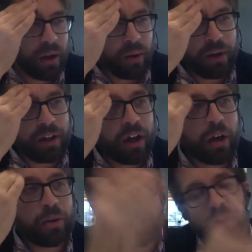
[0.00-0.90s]
we
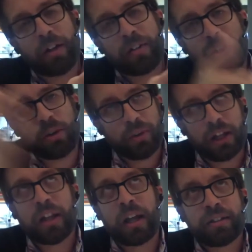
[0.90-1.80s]
know, Shawn, that you
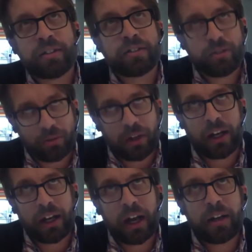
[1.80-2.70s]
really like to listen to
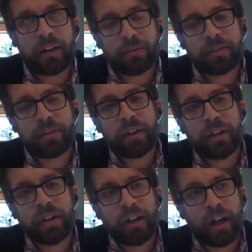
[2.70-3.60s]
Ryan Adams.
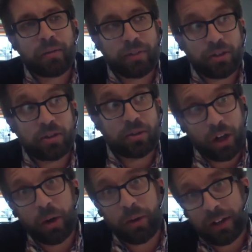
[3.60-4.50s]
Did you
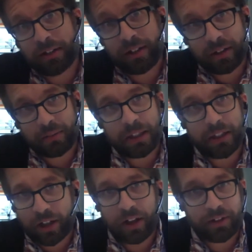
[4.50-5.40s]
know that he's going to be
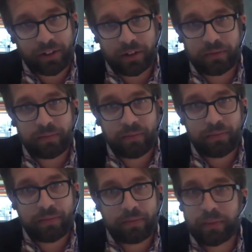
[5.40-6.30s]
in concert?
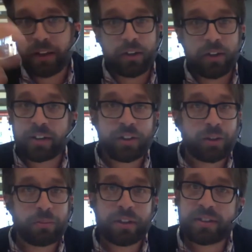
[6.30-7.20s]
And they're not
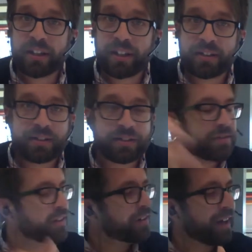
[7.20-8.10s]
selling me the tickets.
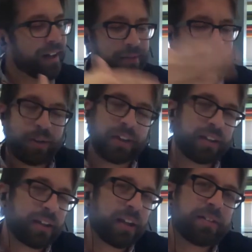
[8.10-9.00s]
They're not doing
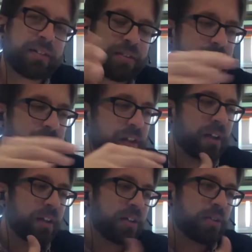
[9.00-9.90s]
anything else. They're just
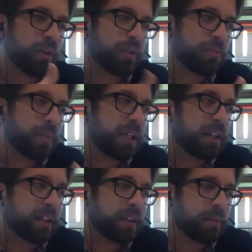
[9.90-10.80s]
sort of
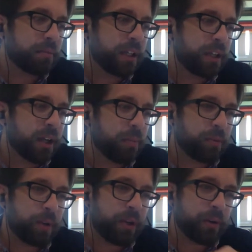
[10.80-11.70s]
meeting up
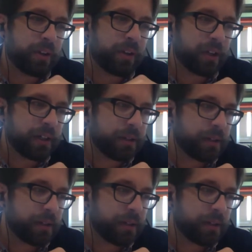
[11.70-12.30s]
with me with that